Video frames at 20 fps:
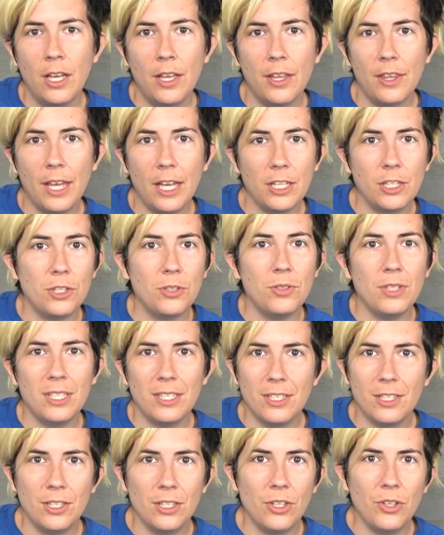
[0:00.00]
that you need
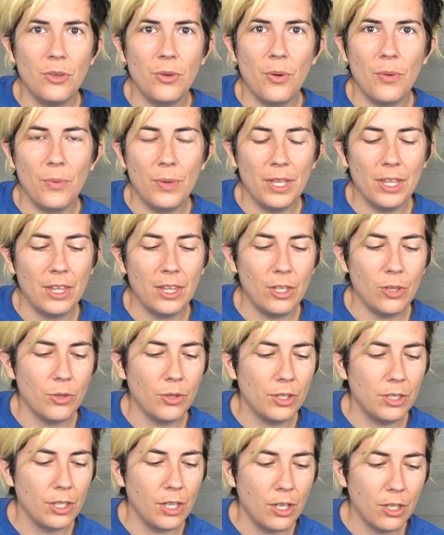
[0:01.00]
to do with
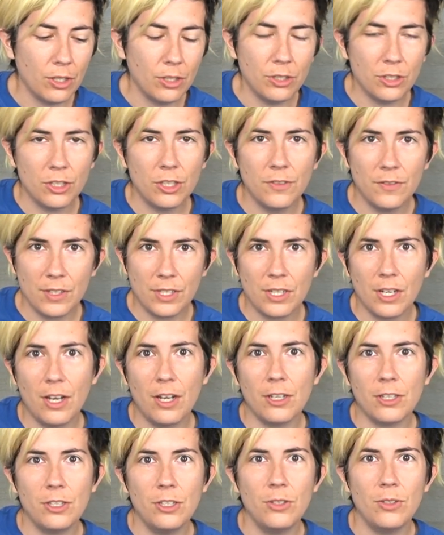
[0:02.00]
your dog or service
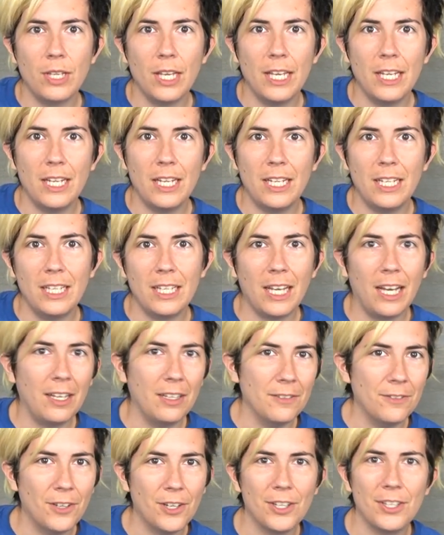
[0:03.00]
dog to get any kind
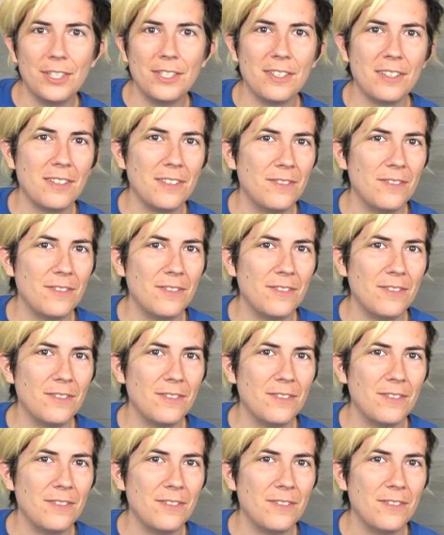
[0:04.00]
of harness,